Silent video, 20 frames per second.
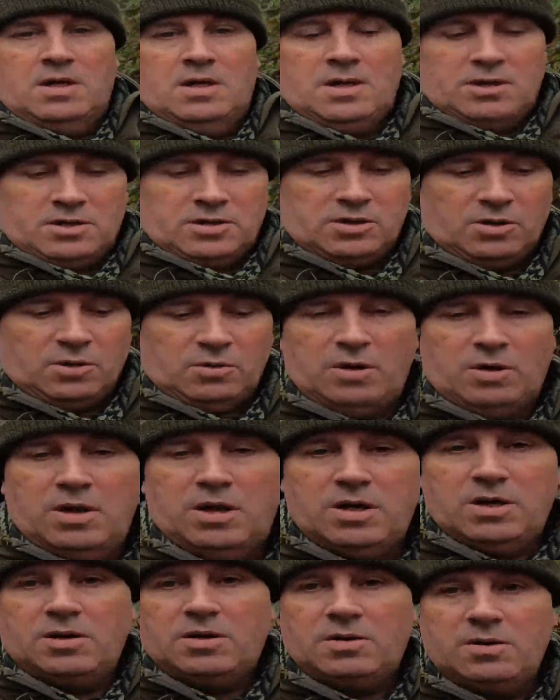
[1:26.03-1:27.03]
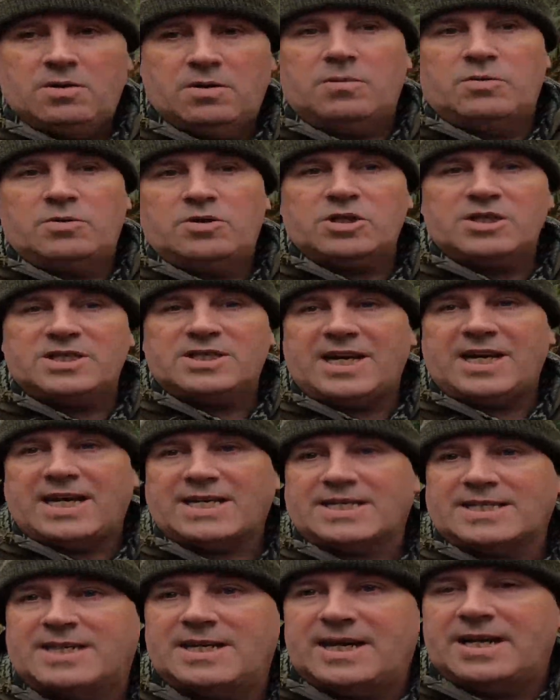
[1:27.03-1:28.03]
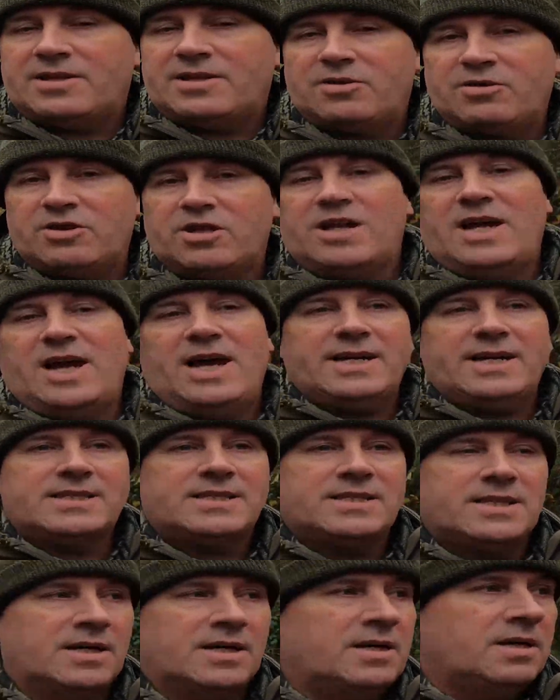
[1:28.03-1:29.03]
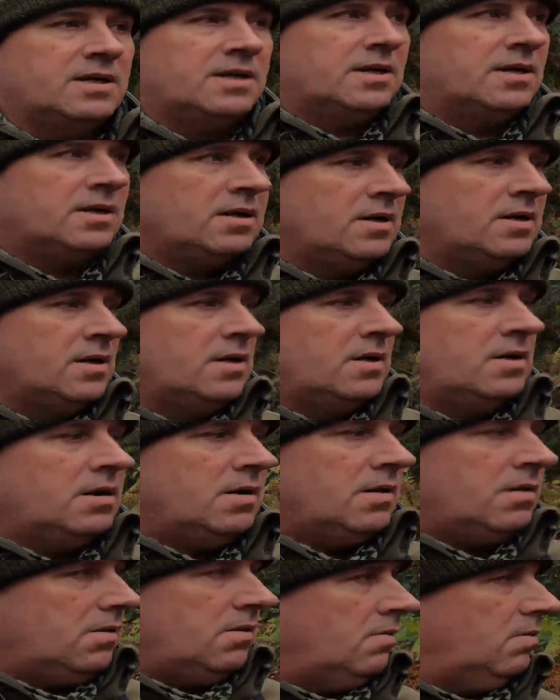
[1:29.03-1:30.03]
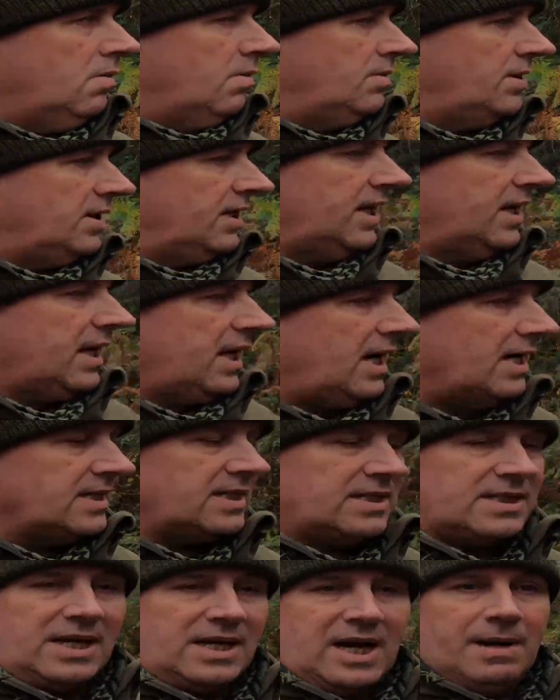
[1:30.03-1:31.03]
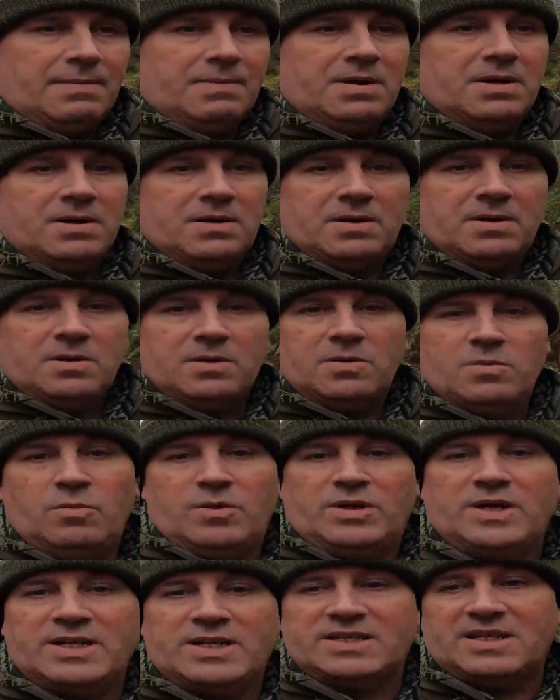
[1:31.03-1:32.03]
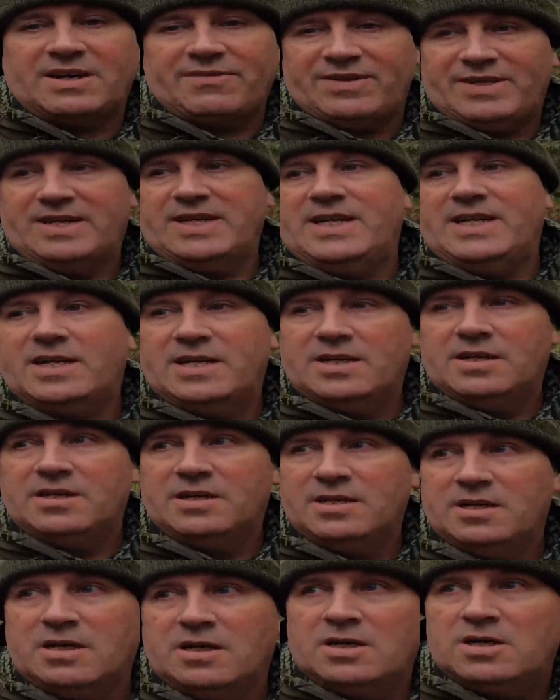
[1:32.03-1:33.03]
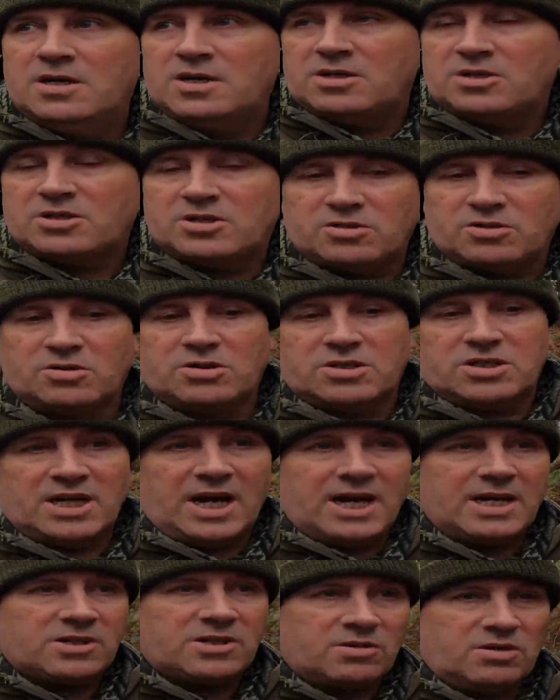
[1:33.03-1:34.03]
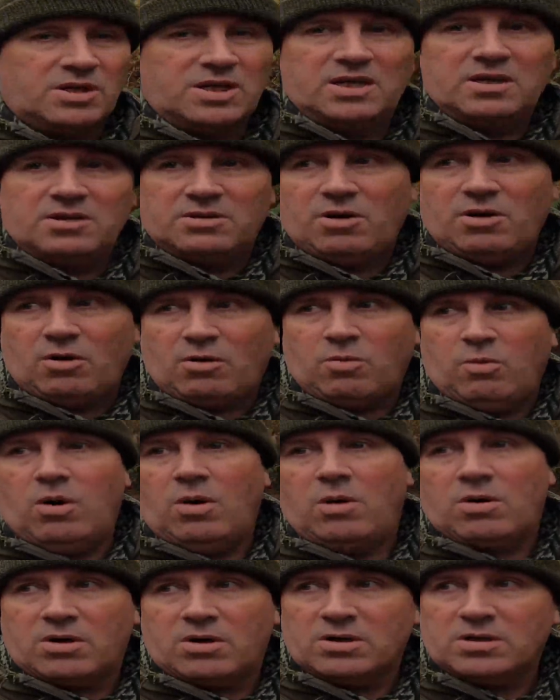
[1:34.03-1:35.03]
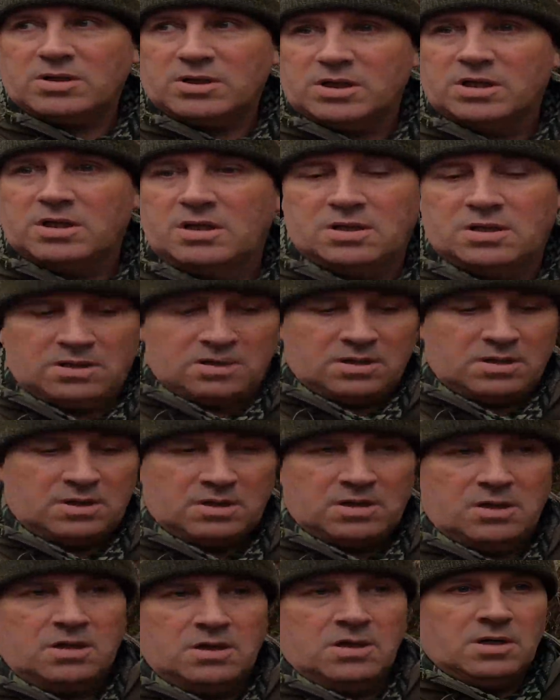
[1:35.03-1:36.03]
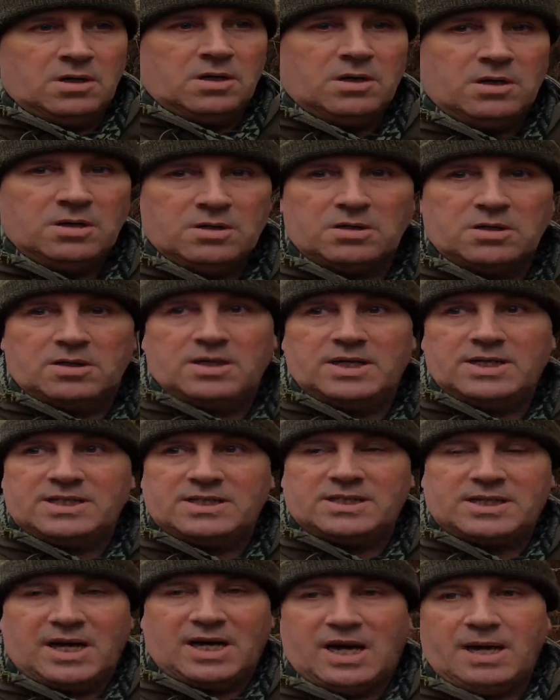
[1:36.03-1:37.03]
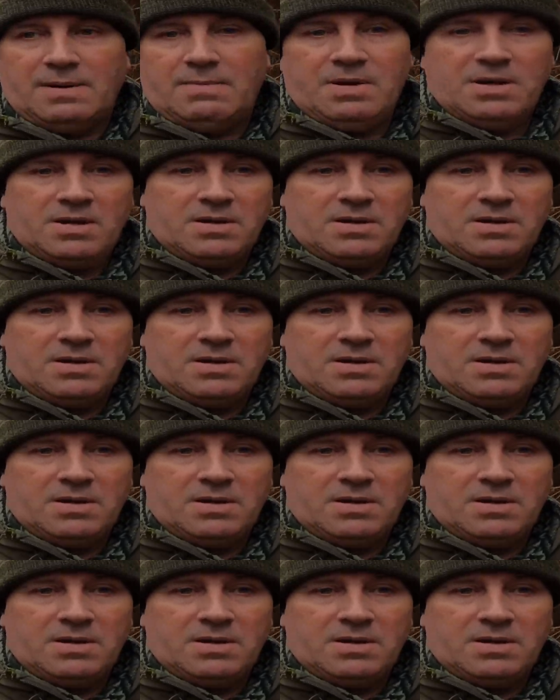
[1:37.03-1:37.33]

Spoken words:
So we're just testing it. The other night when we did it last time, we didn't have any success on the dog walkers, so this time